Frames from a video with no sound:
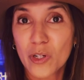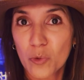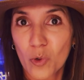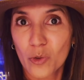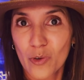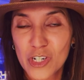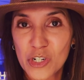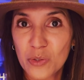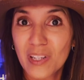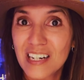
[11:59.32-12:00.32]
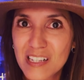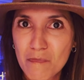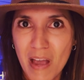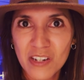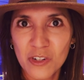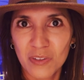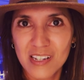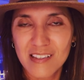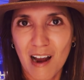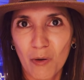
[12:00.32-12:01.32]
During World War II, they dismantled
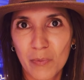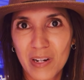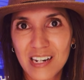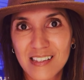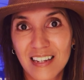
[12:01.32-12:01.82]
this tower because